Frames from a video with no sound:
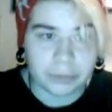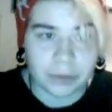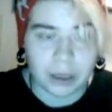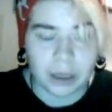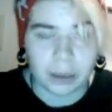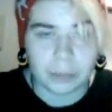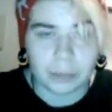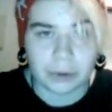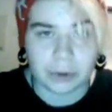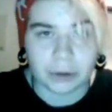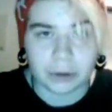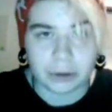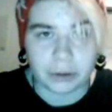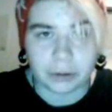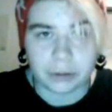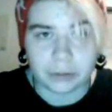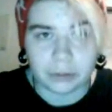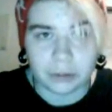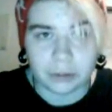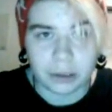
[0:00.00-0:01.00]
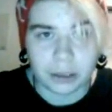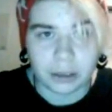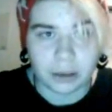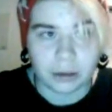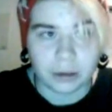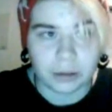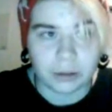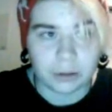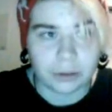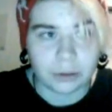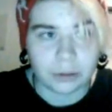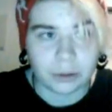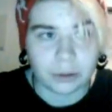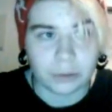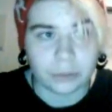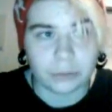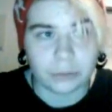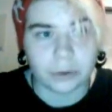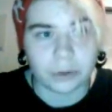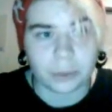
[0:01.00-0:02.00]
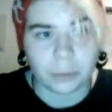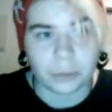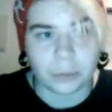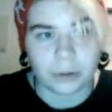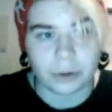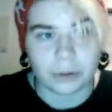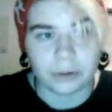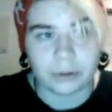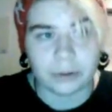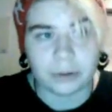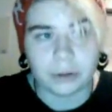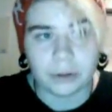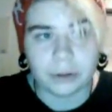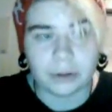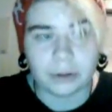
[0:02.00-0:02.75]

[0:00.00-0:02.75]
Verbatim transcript: I'm going to edit stuff somewhere.